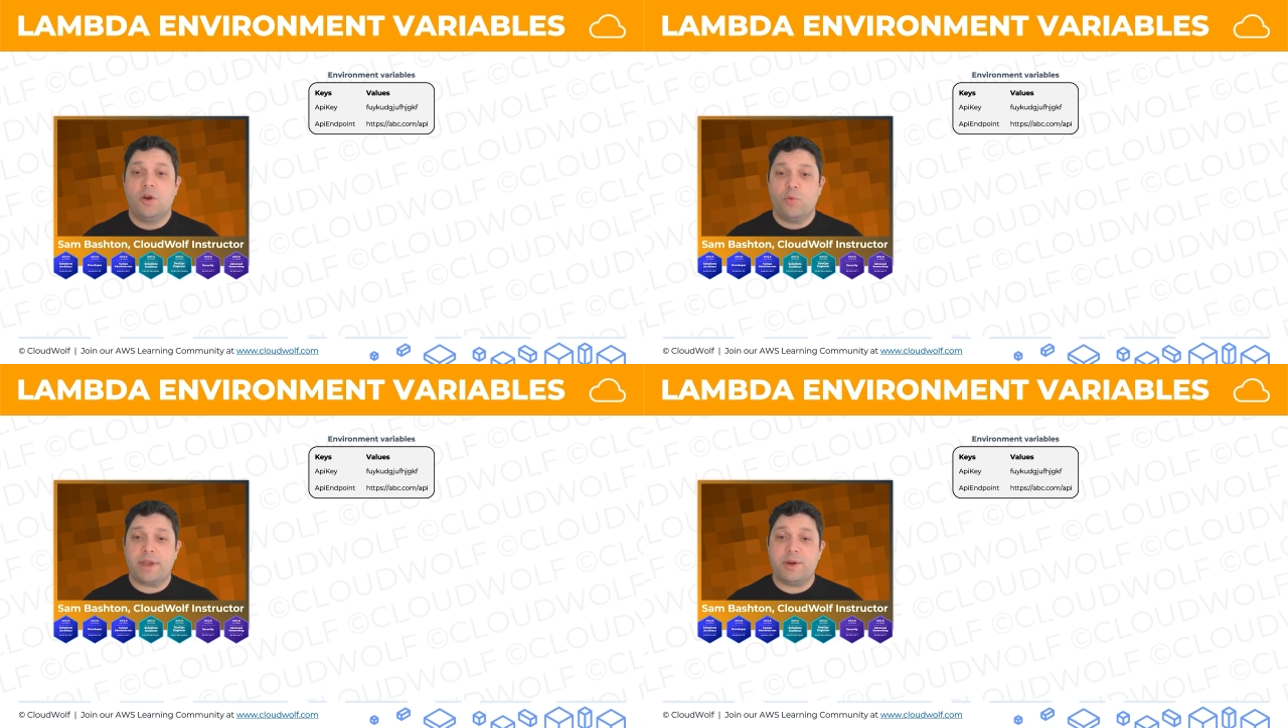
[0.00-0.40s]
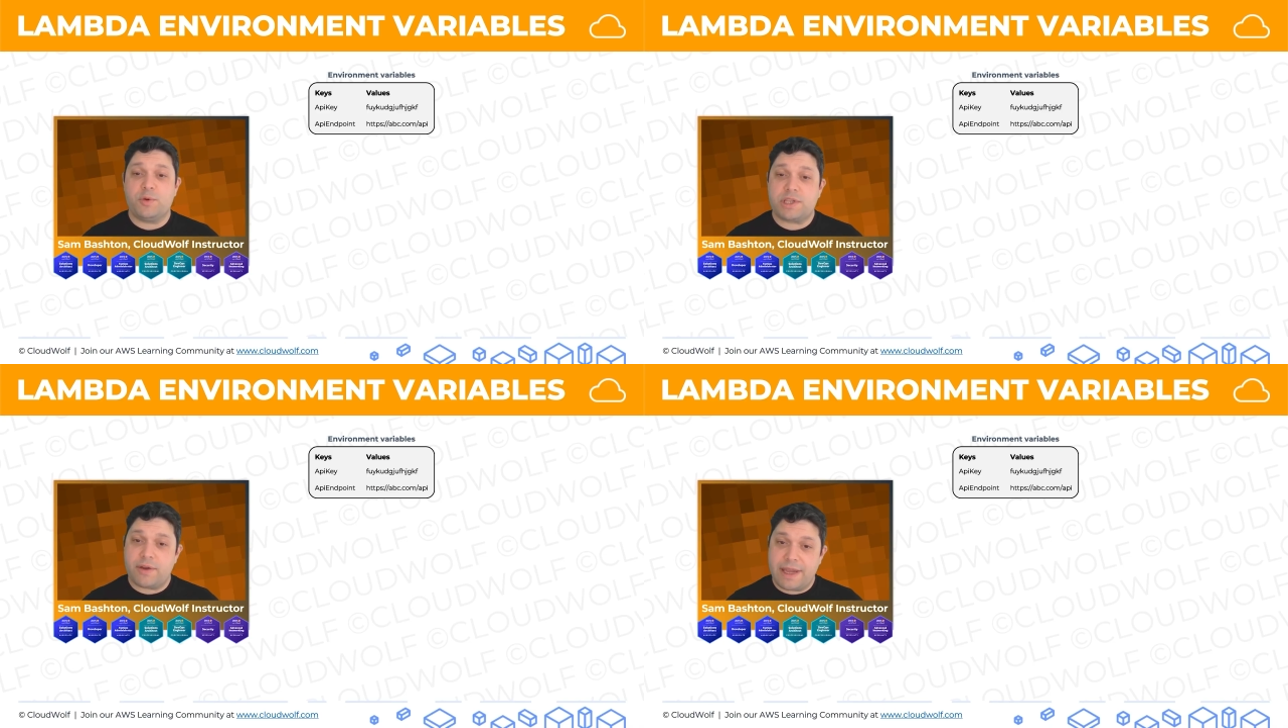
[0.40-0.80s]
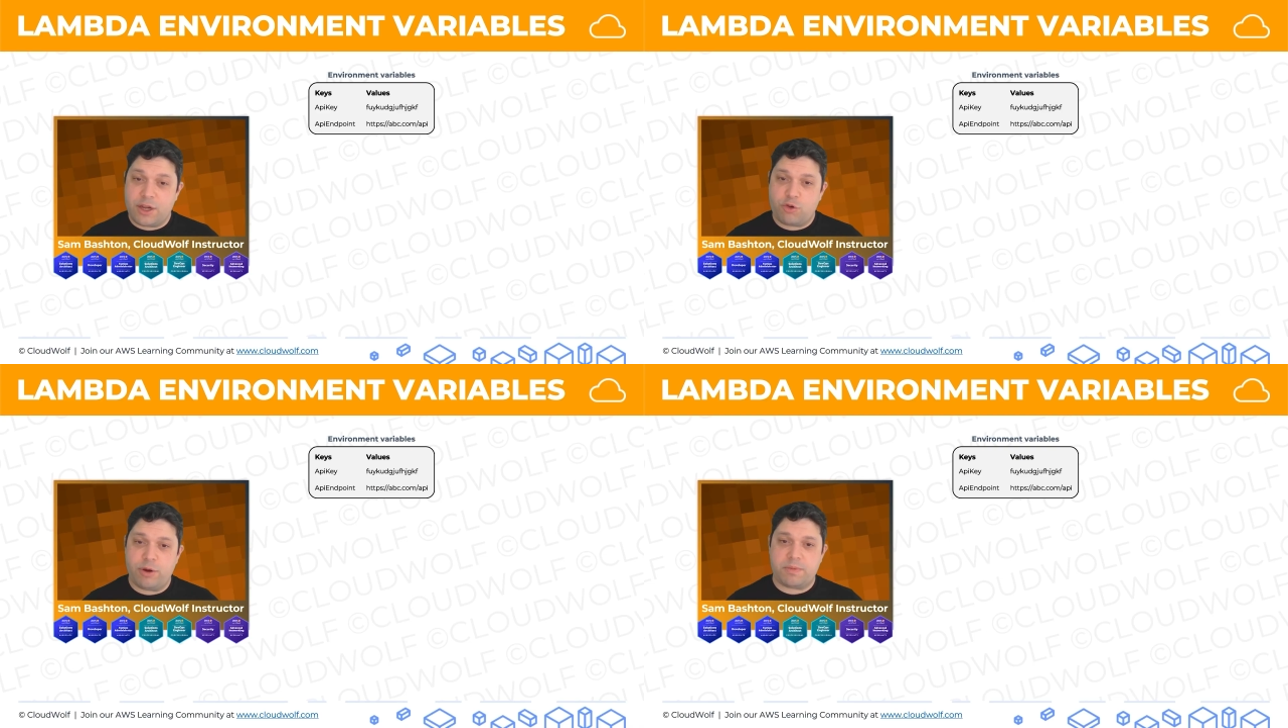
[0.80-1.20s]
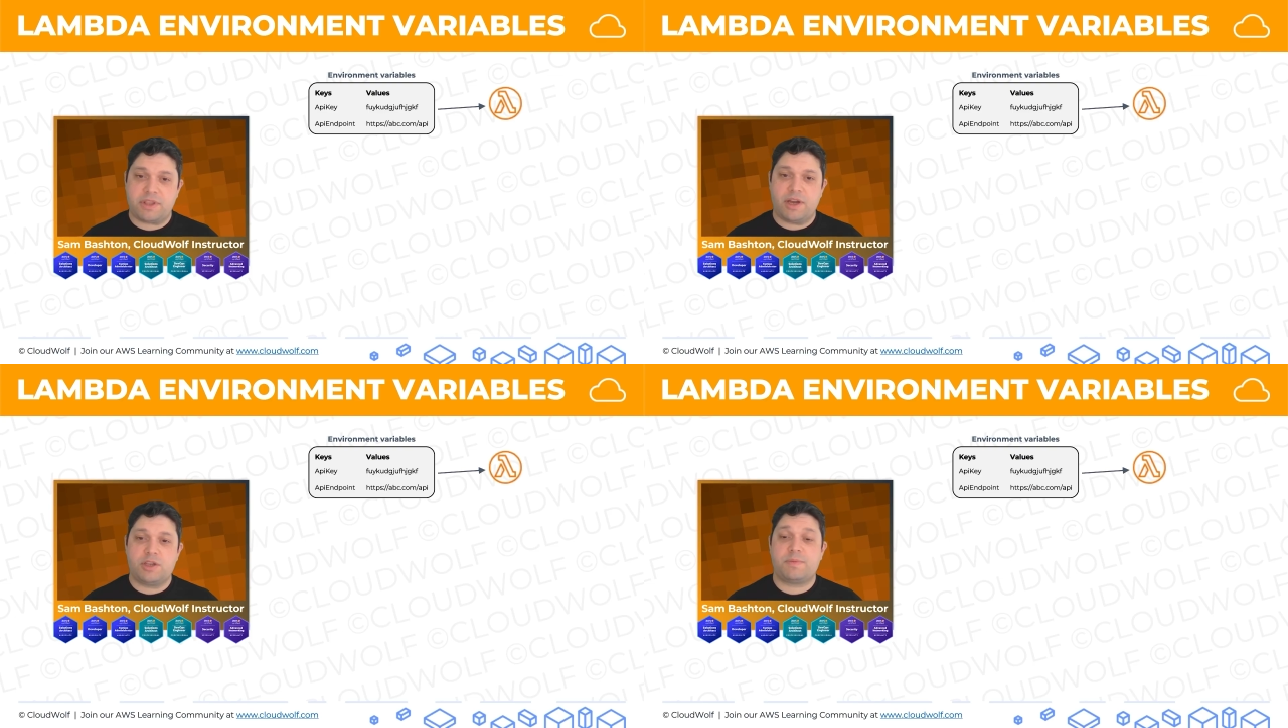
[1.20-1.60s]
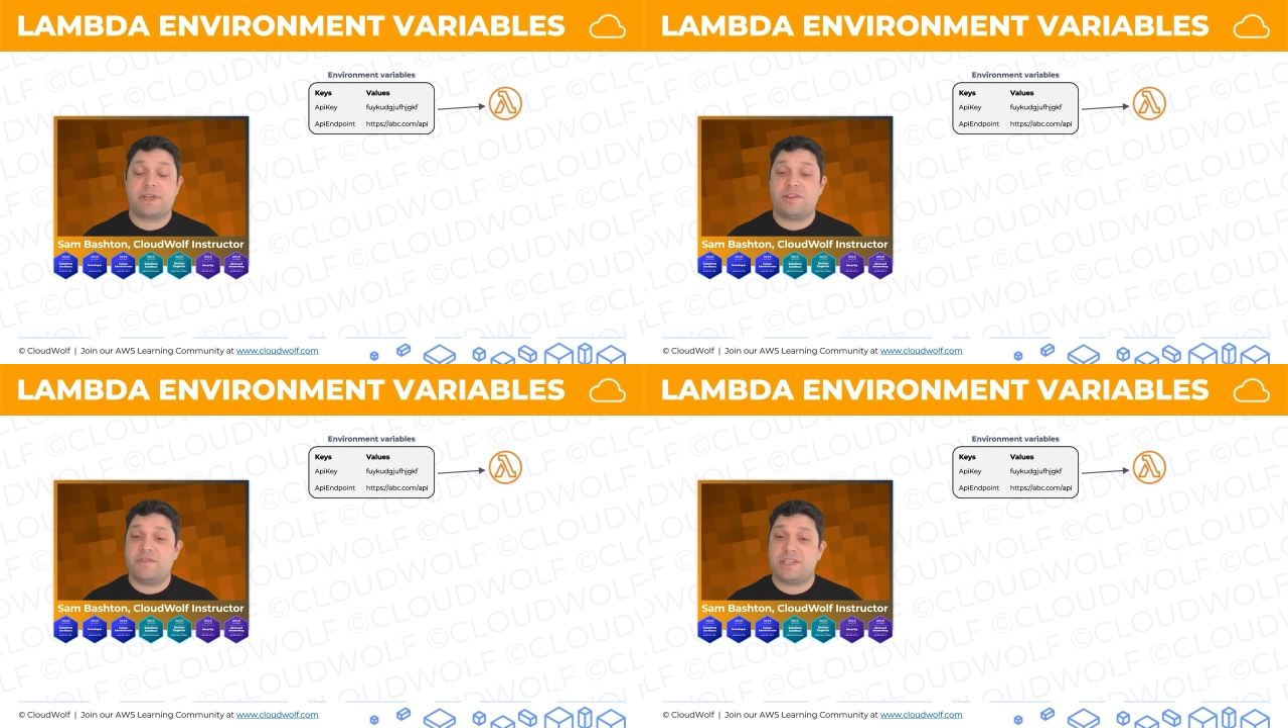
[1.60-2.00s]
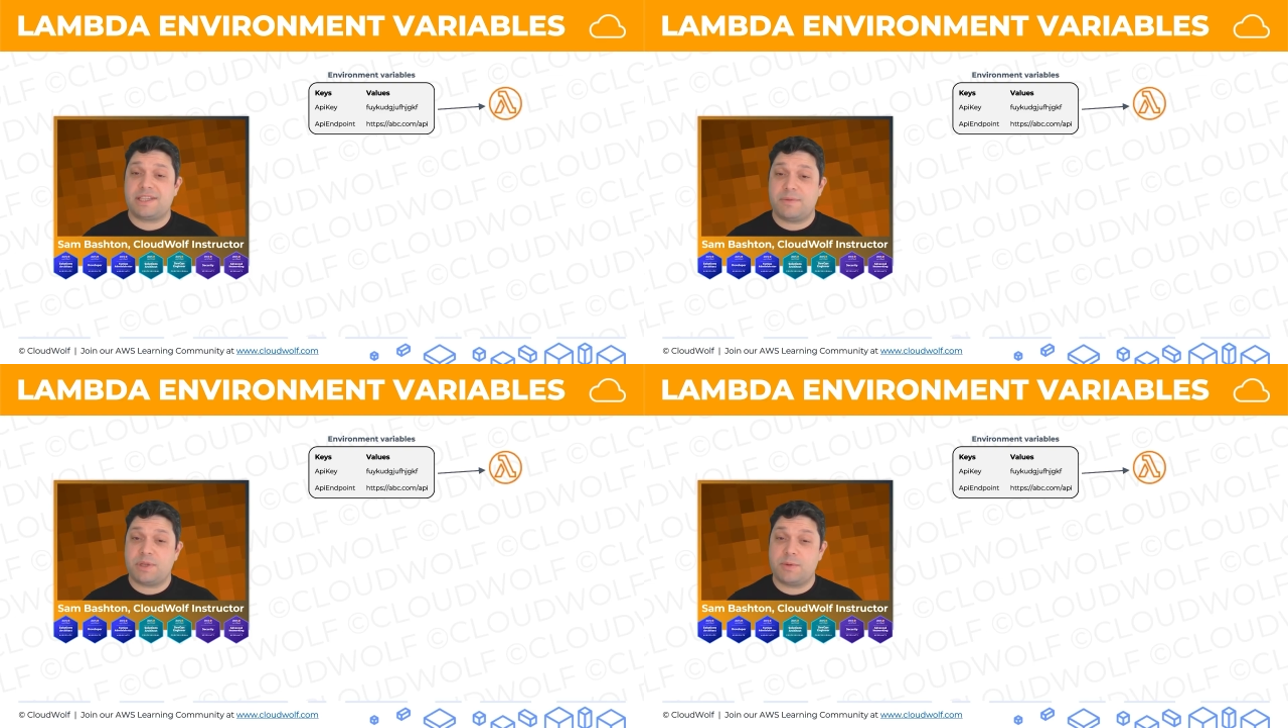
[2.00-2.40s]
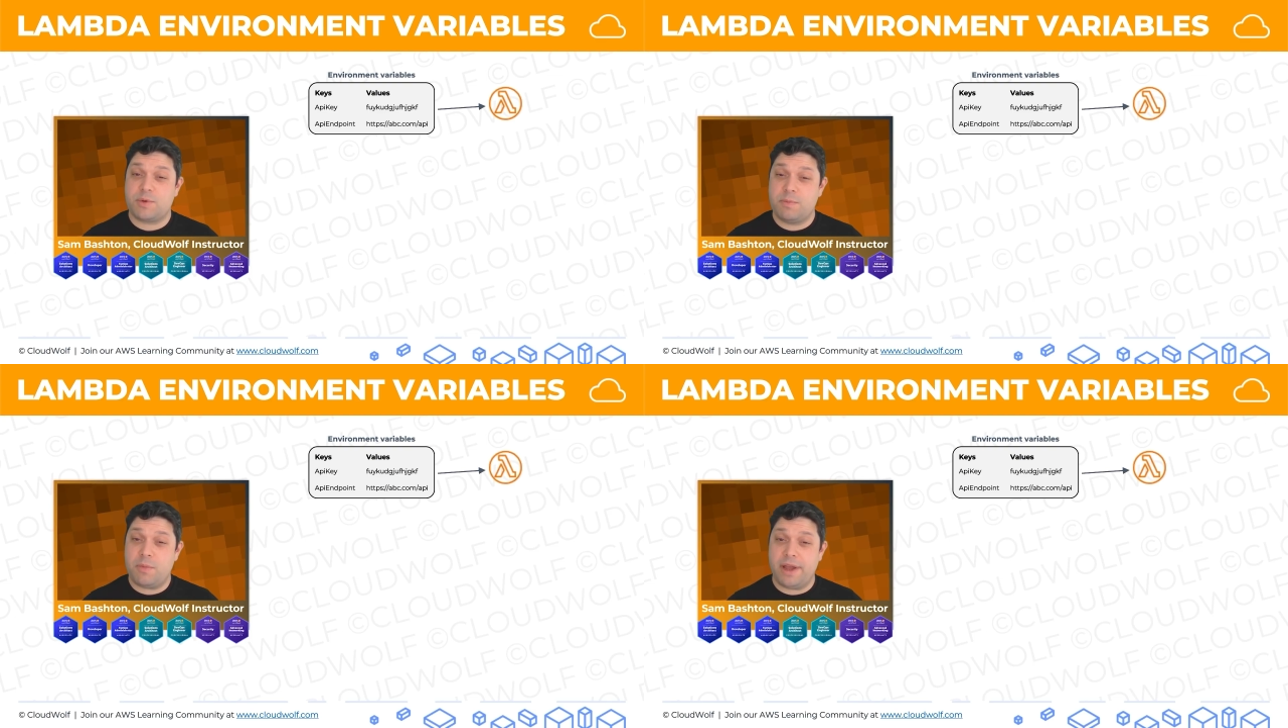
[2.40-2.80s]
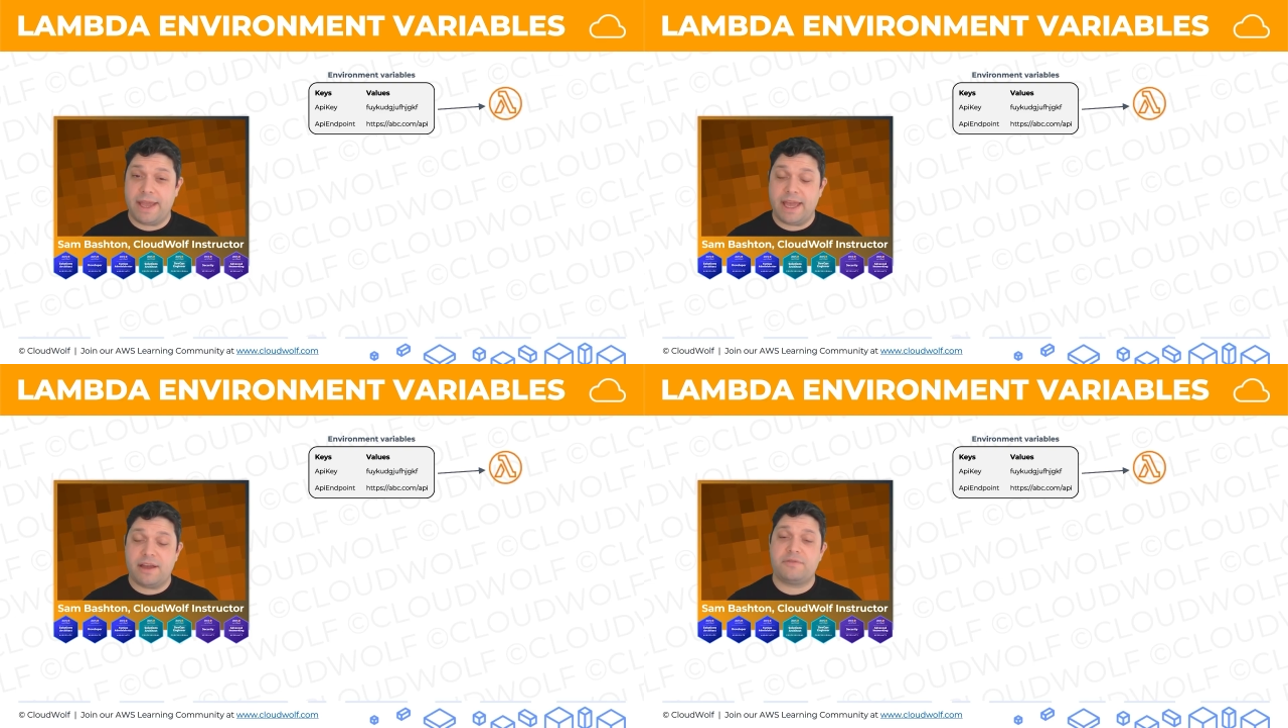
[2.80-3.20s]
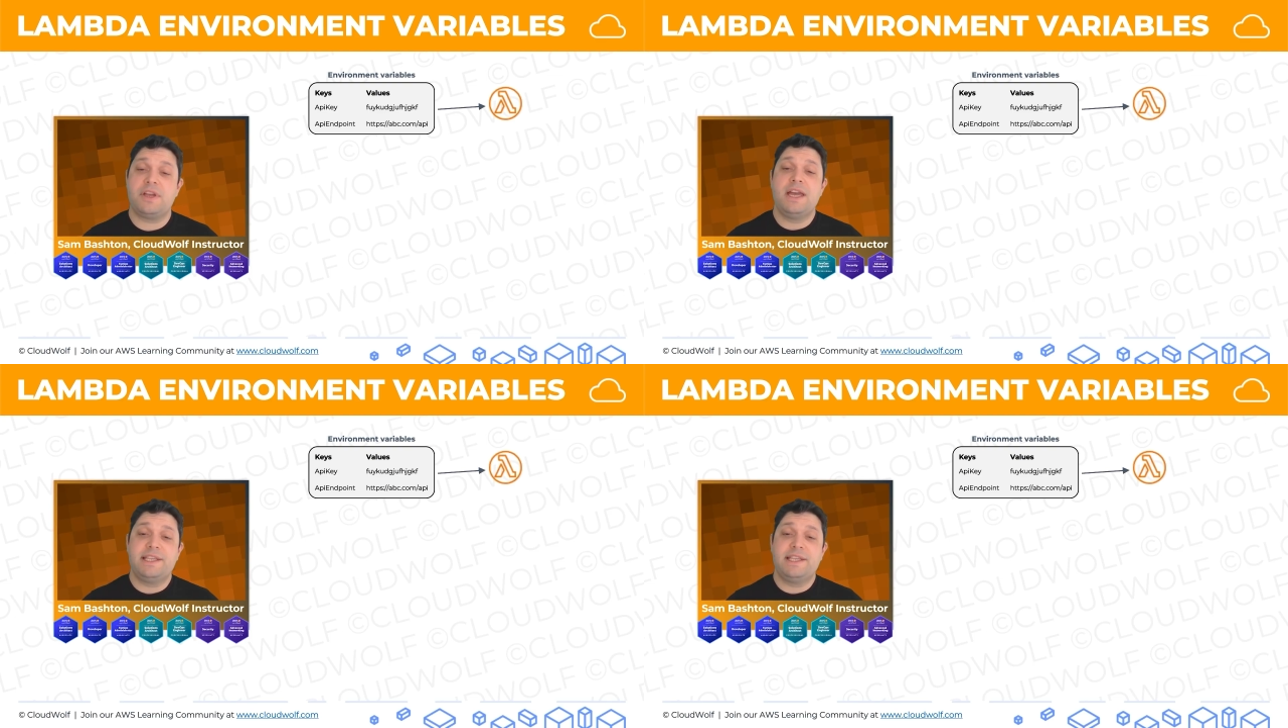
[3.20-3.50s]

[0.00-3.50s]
We can also encrypt those because obviously sometimes we might have